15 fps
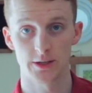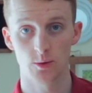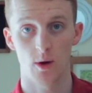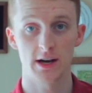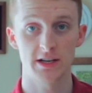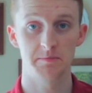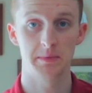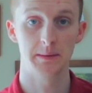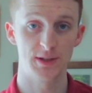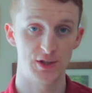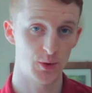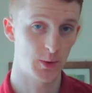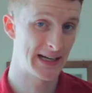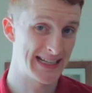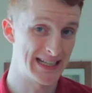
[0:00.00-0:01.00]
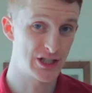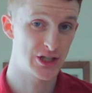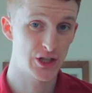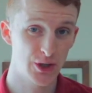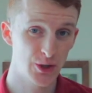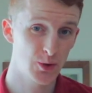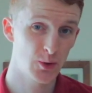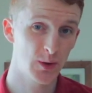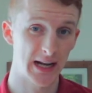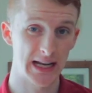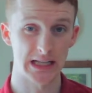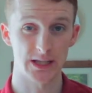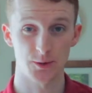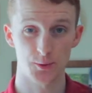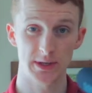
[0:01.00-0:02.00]
You want it to be between 2
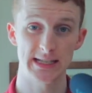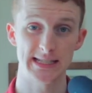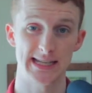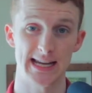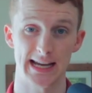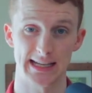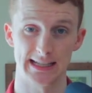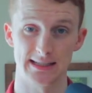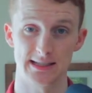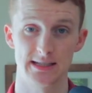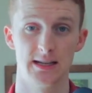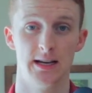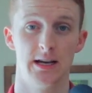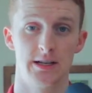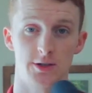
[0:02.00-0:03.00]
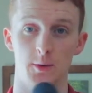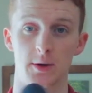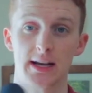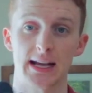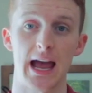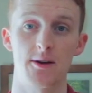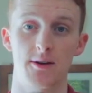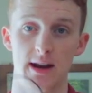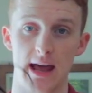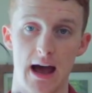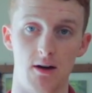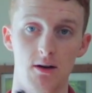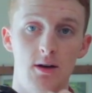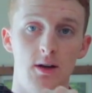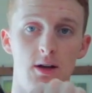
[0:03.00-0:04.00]
and 3 seconds. So you want to count it out.